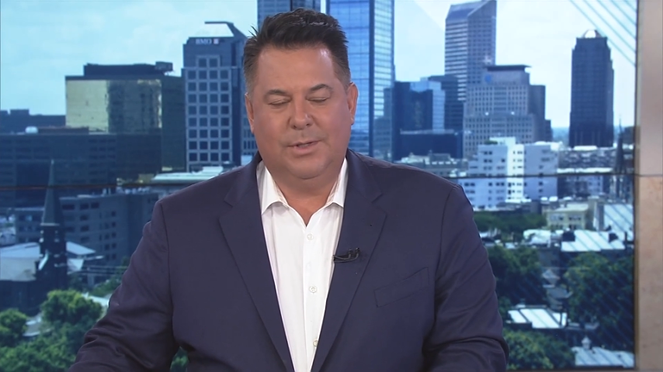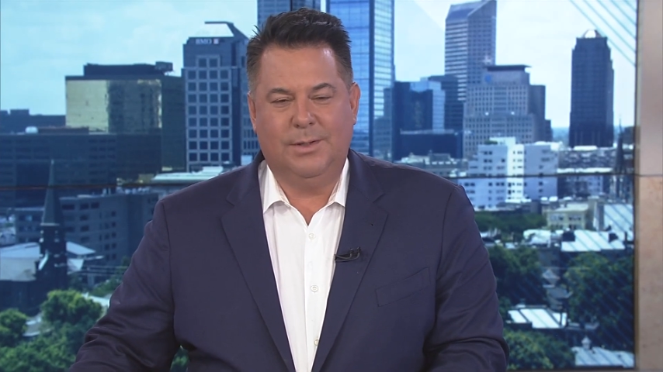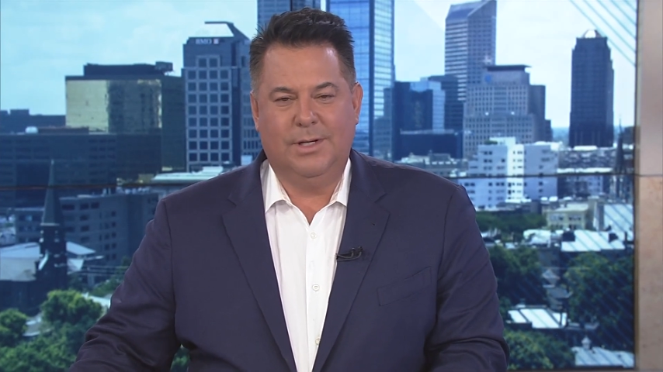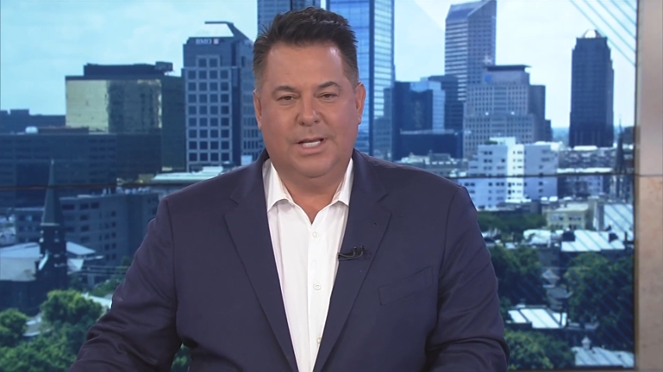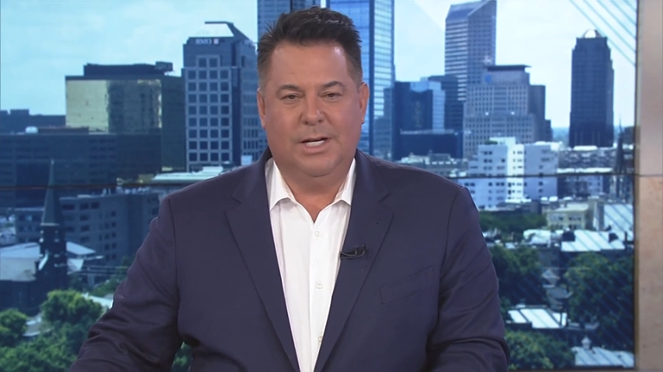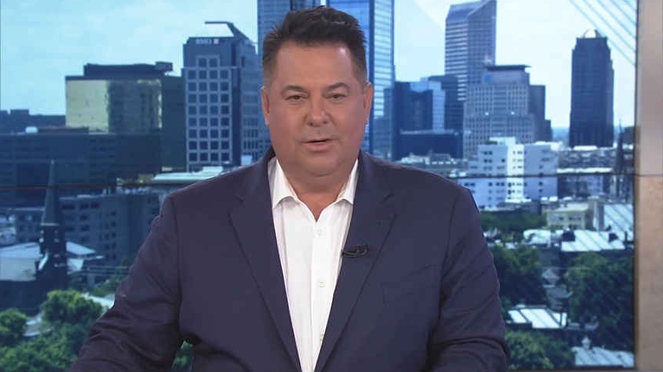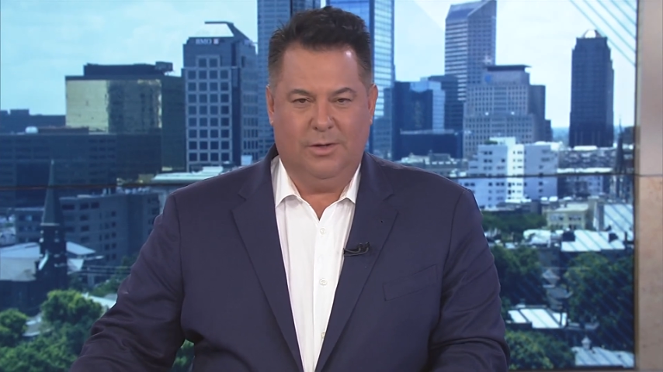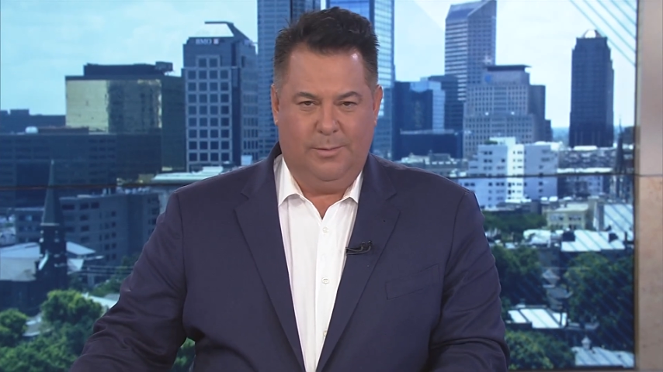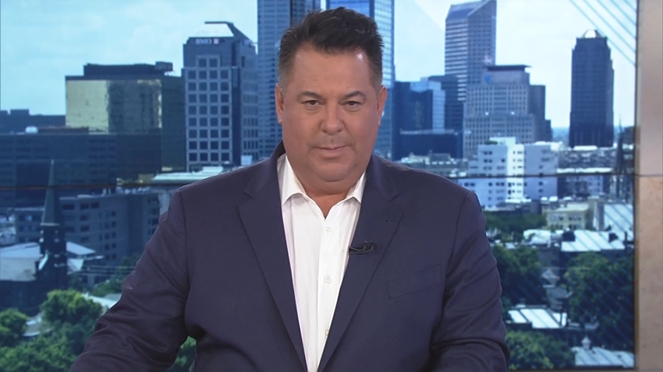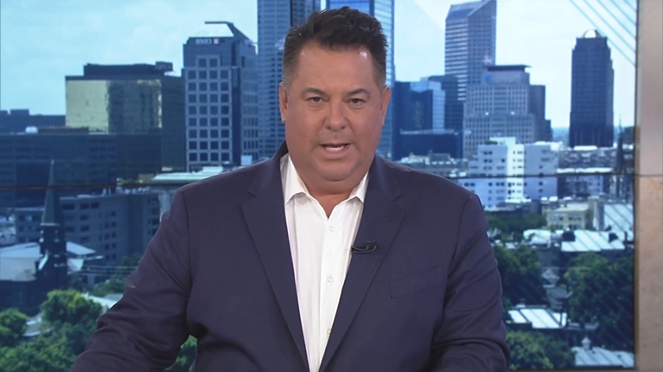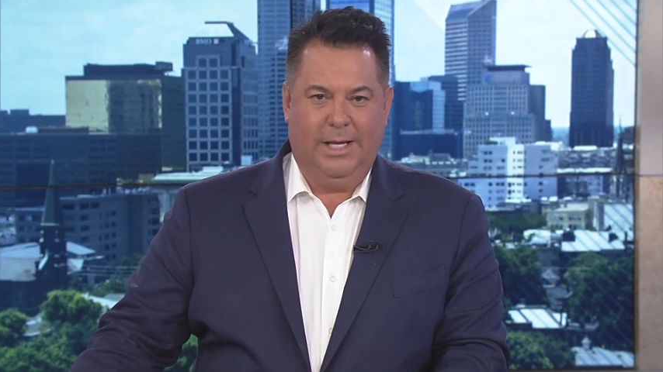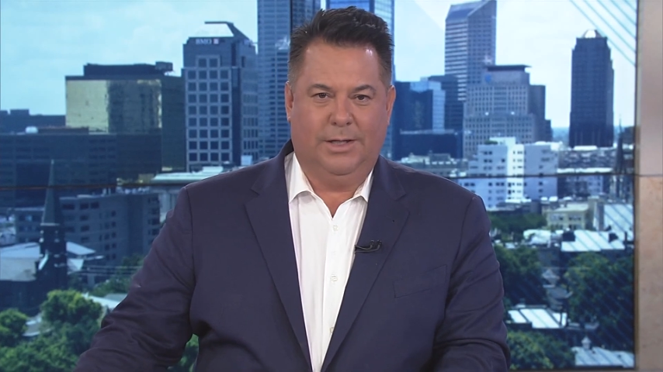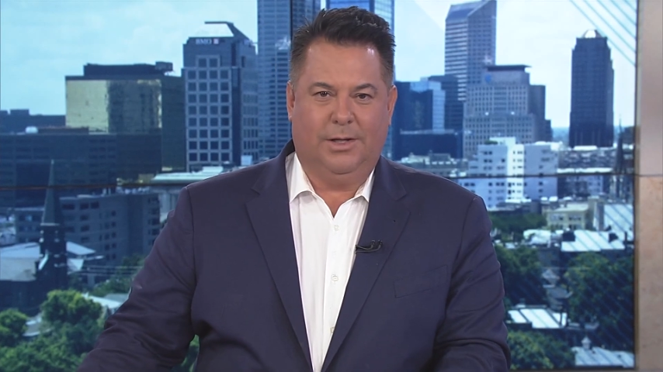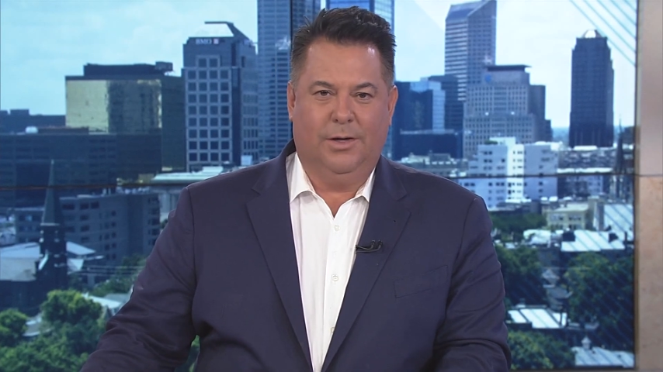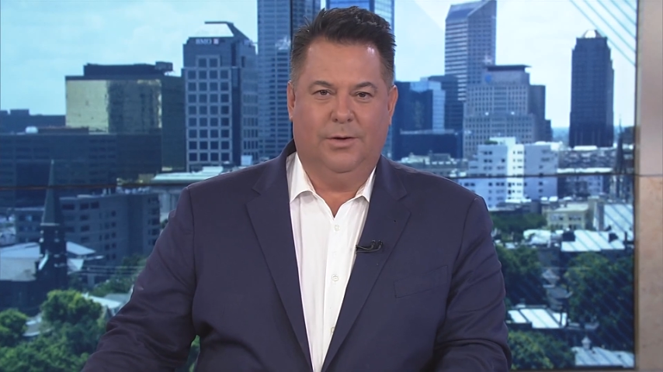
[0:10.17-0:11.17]
an interim
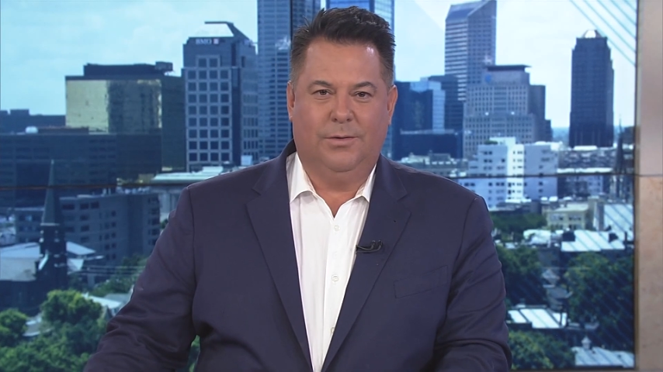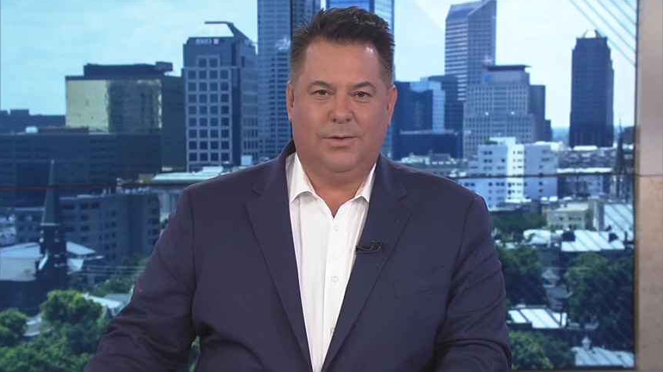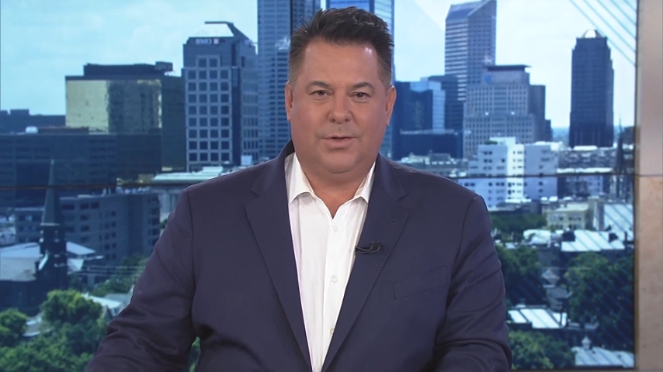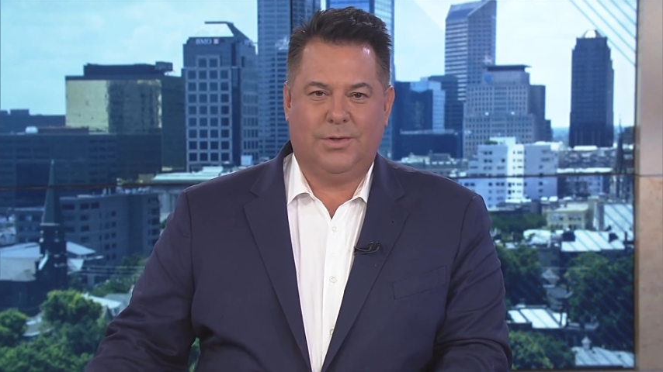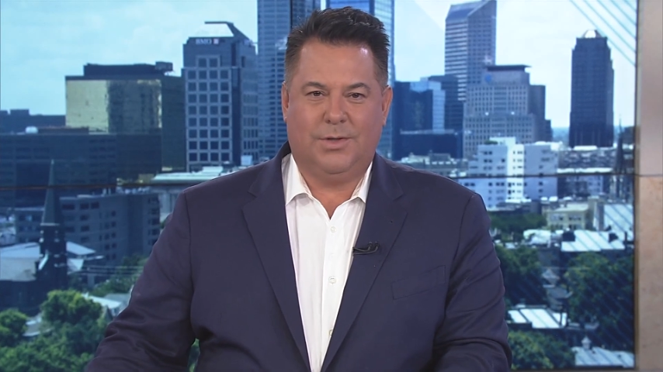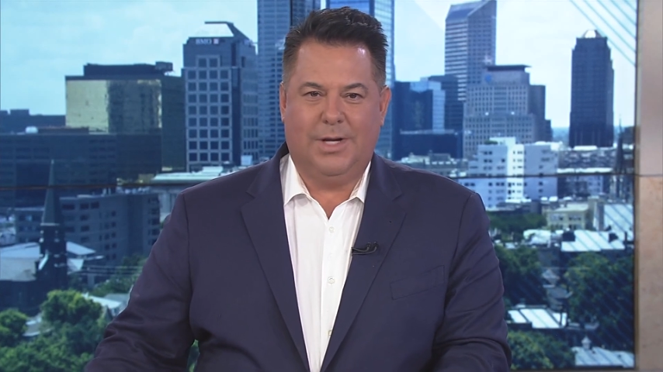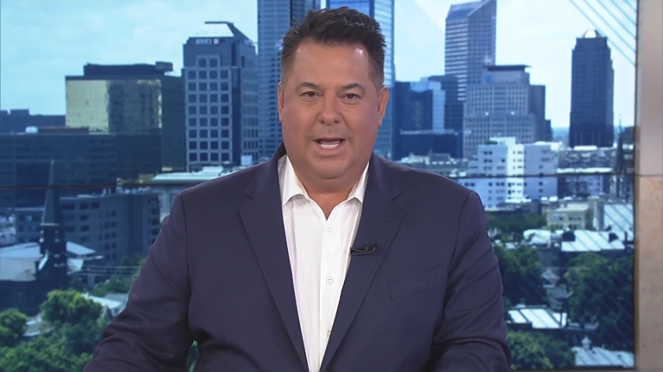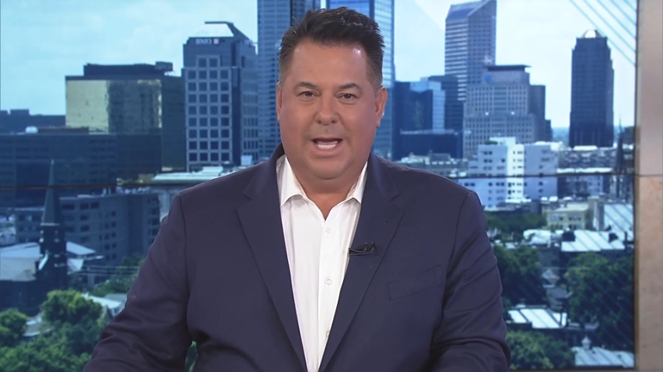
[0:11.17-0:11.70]
head coach,